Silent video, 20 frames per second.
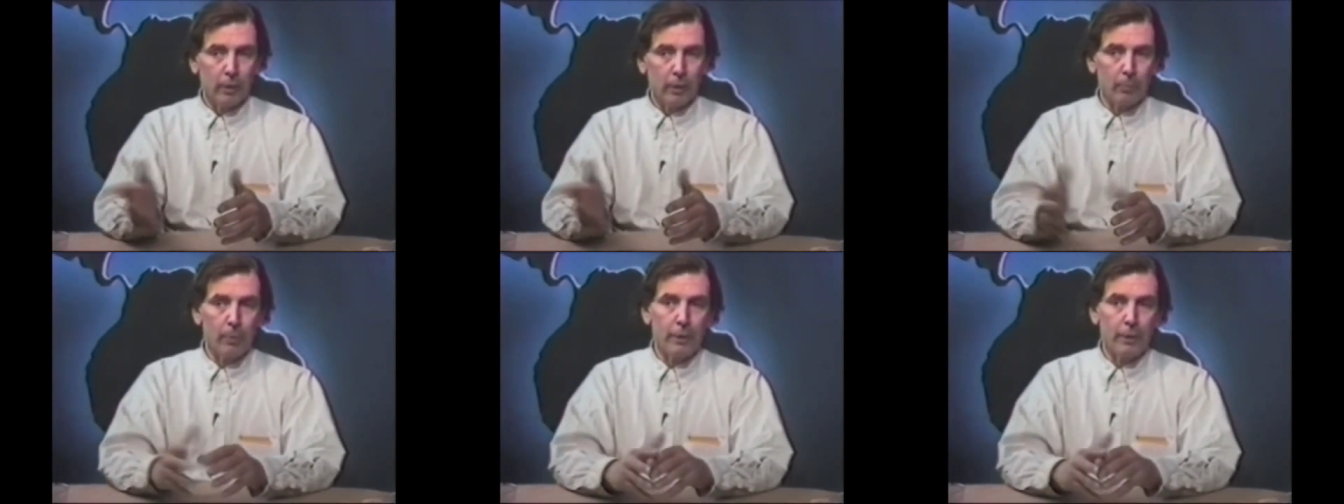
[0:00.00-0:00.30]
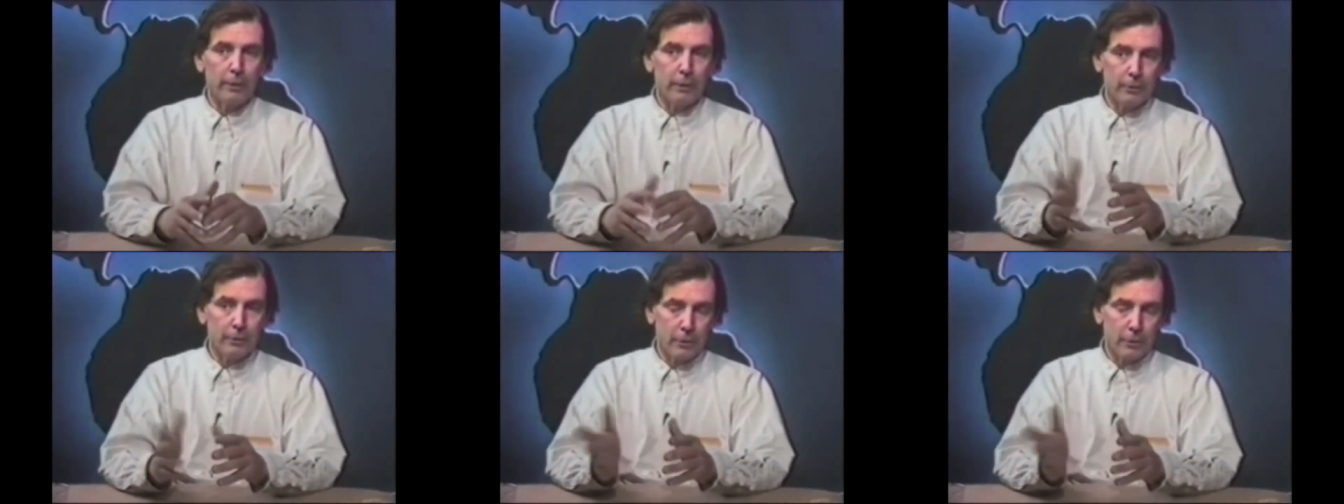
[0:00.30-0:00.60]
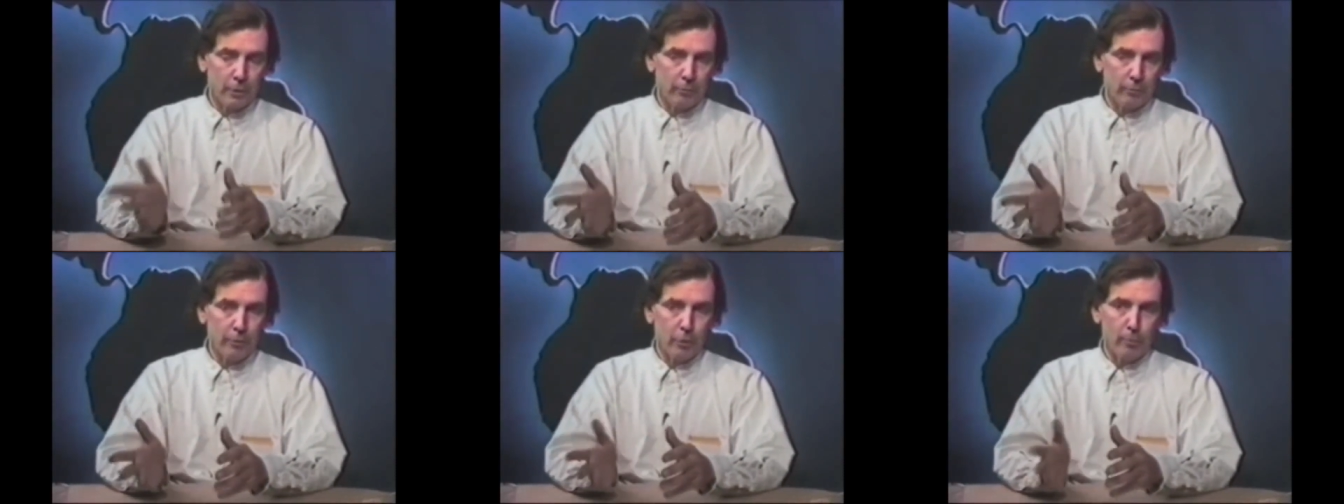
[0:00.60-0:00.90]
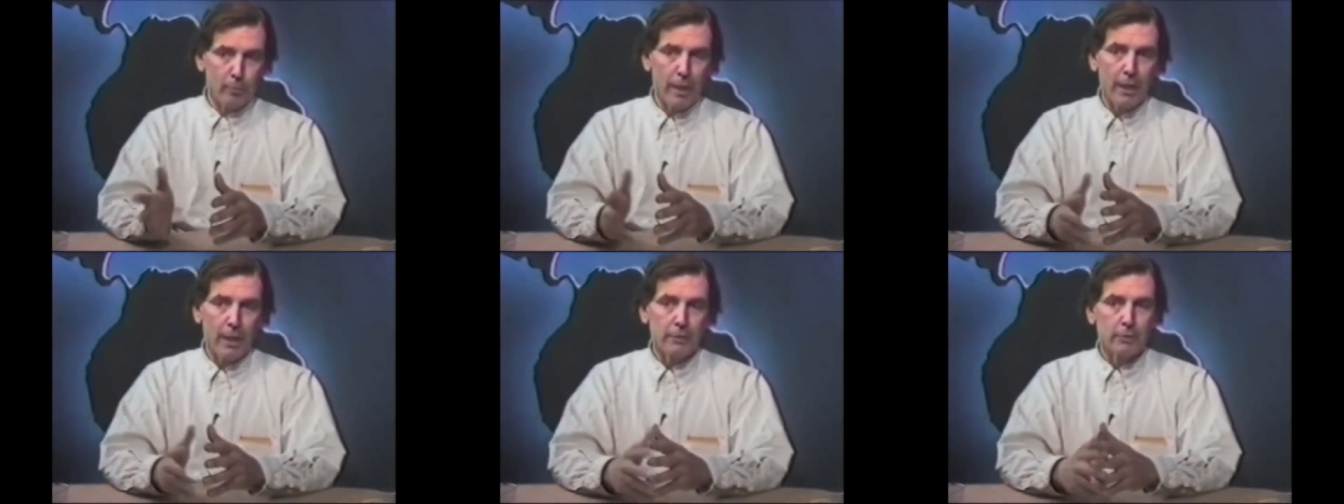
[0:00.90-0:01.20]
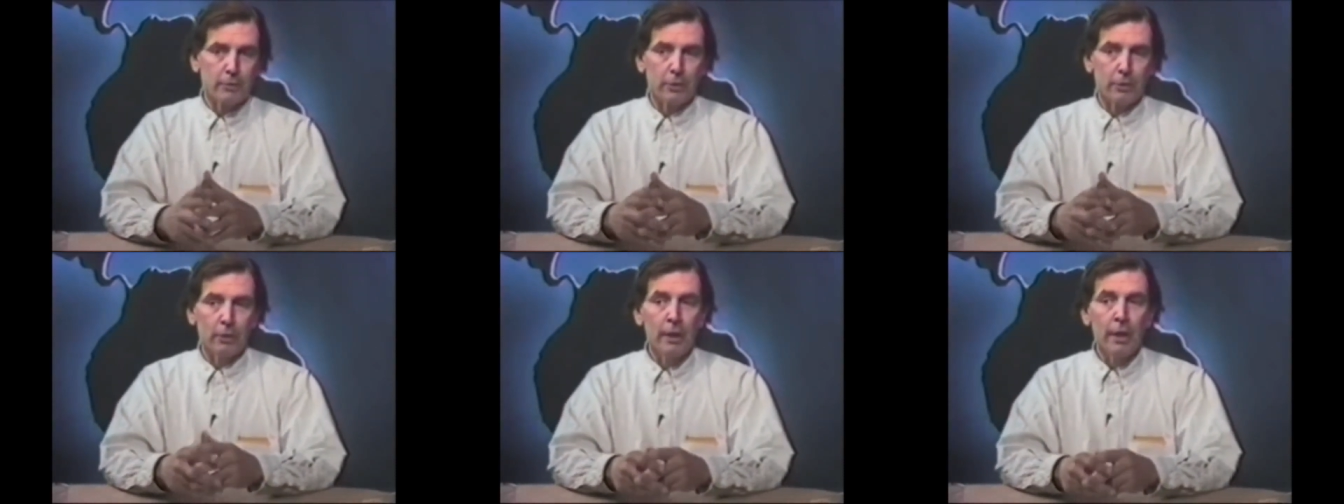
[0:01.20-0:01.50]
abundance of your
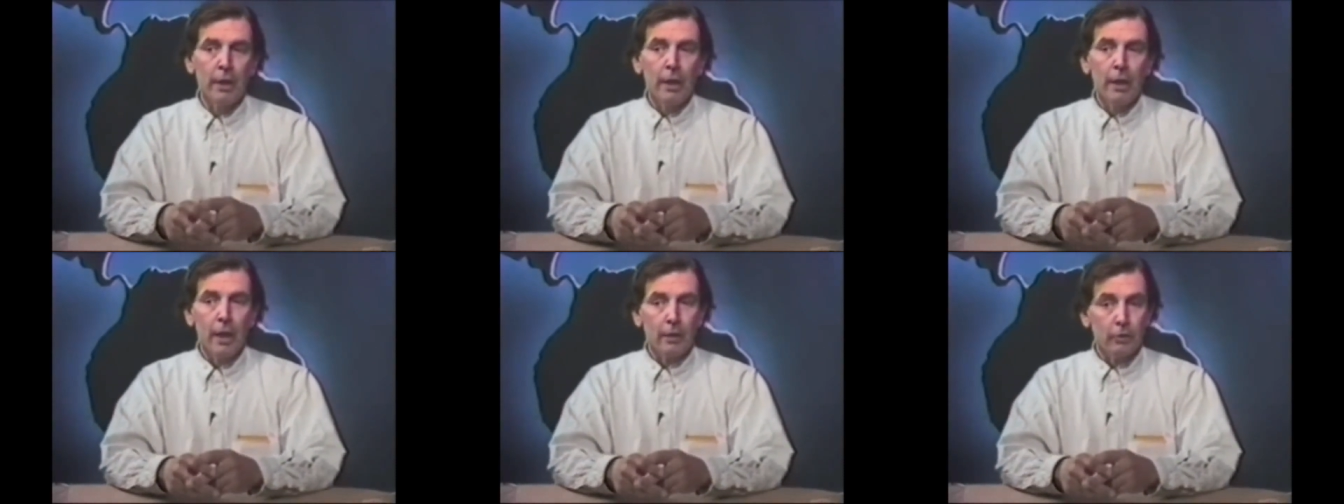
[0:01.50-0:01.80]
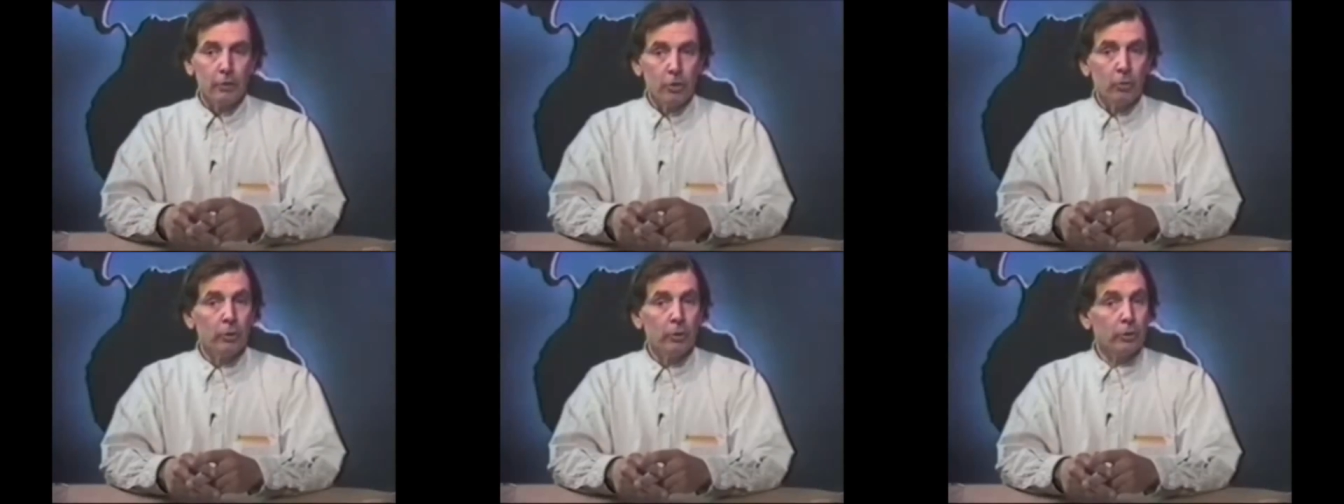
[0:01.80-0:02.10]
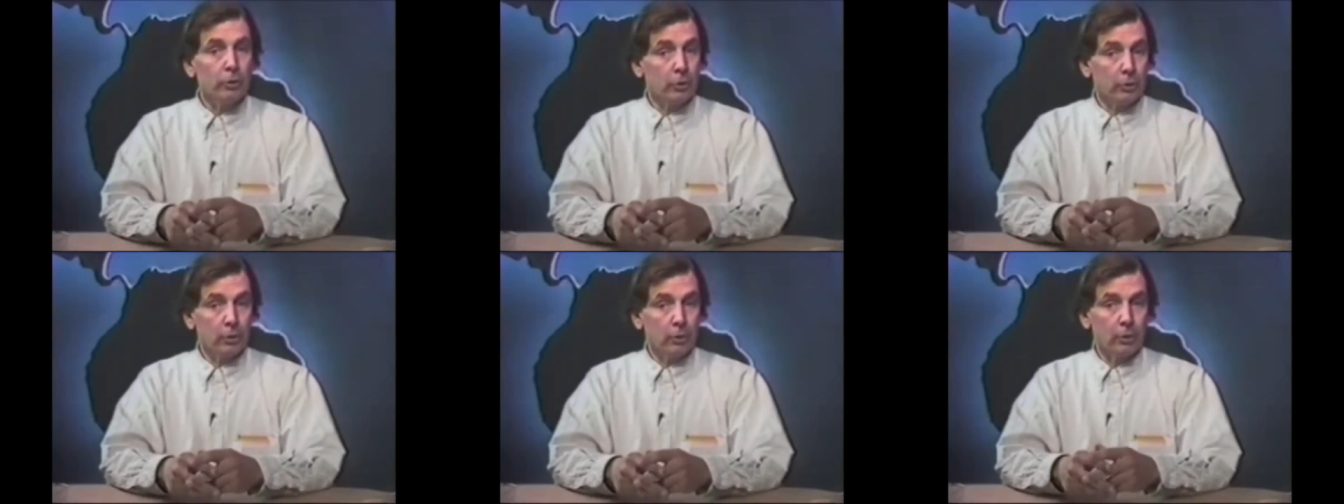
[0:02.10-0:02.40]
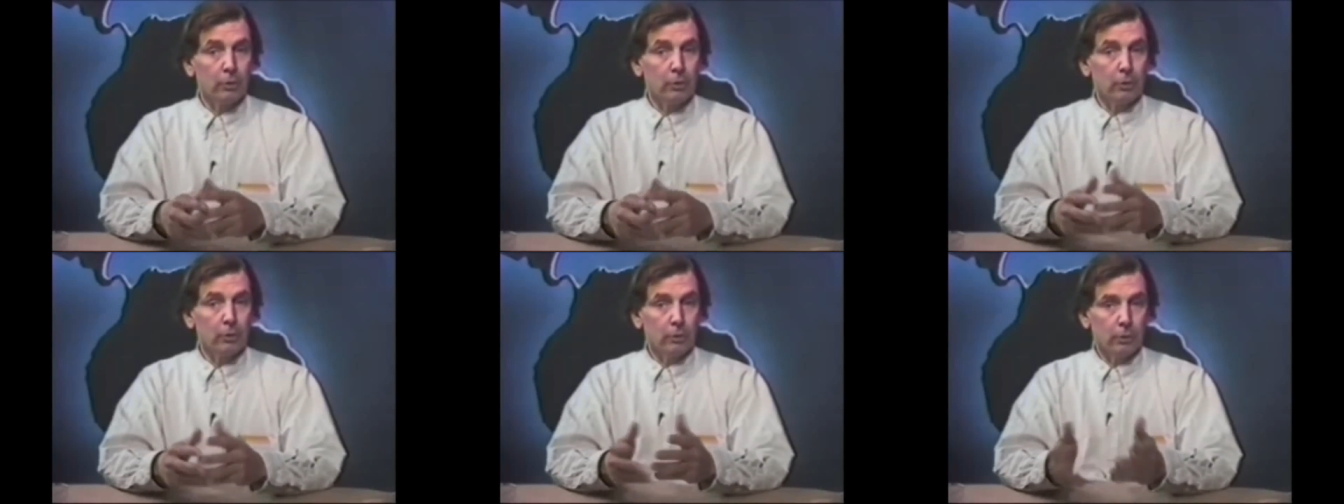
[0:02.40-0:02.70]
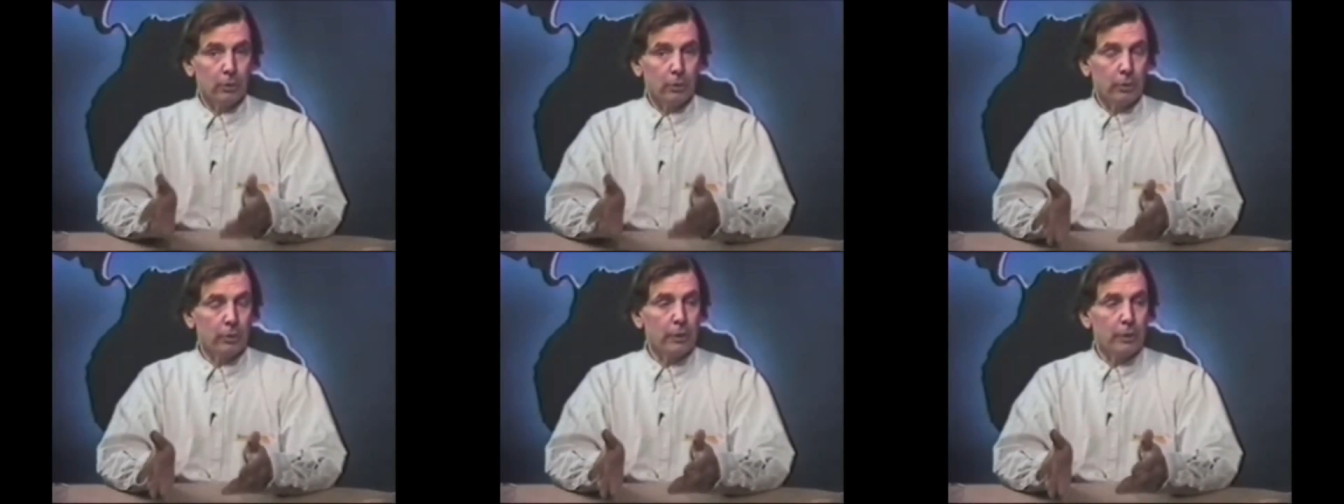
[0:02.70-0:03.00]
master, and you in turn
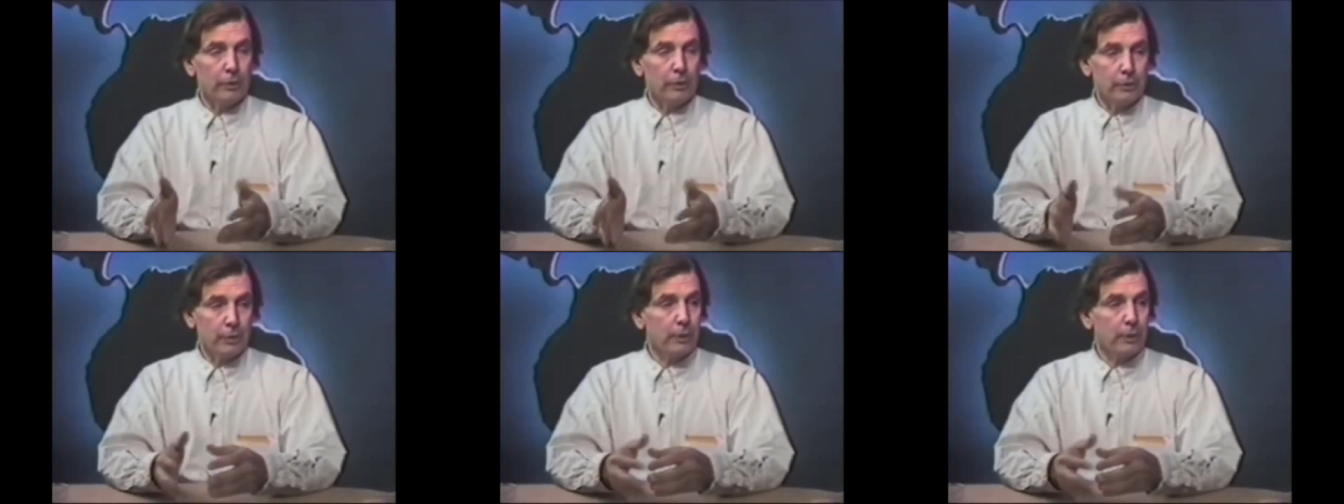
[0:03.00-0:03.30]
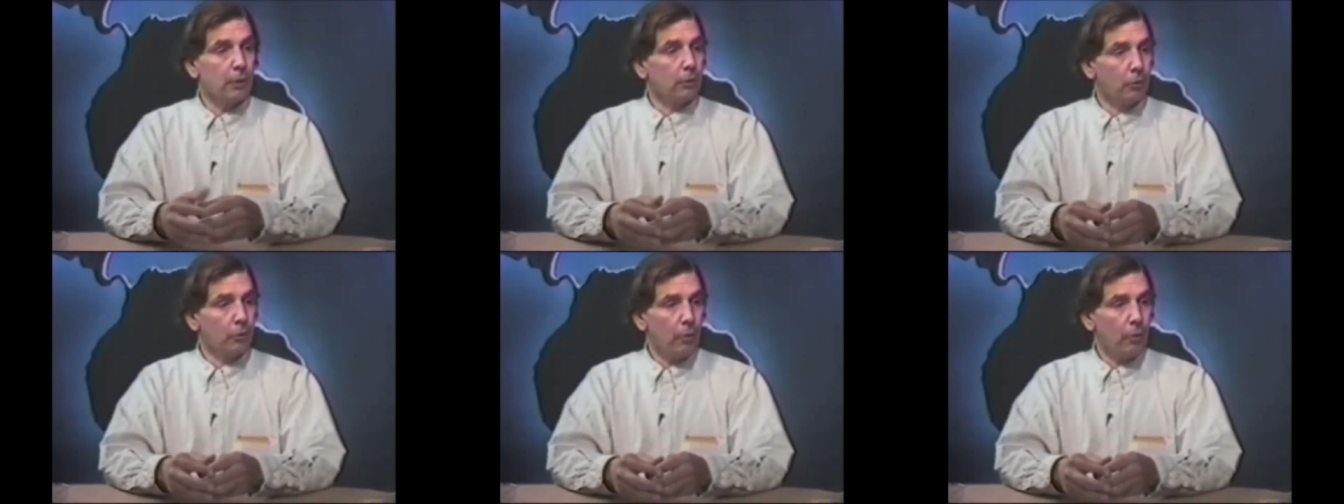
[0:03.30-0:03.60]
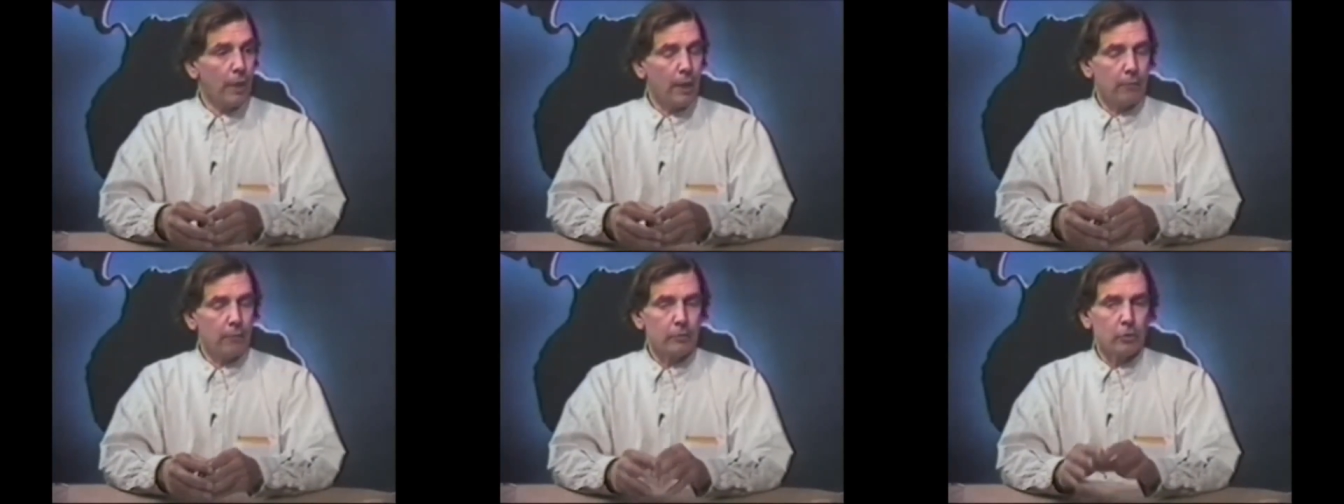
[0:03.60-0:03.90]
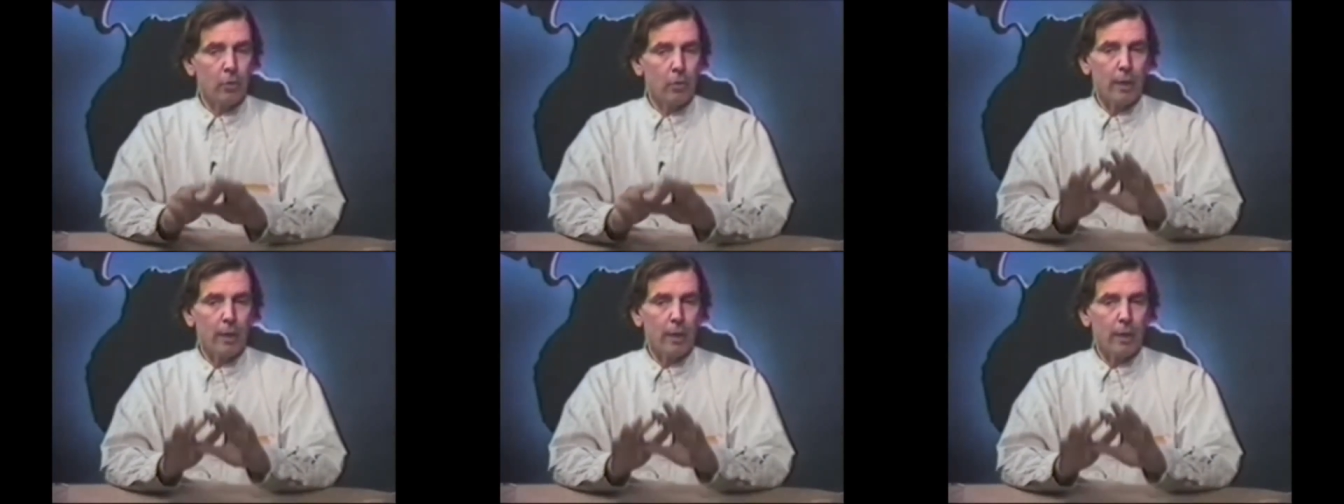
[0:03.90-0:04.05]
learn a skilled craft.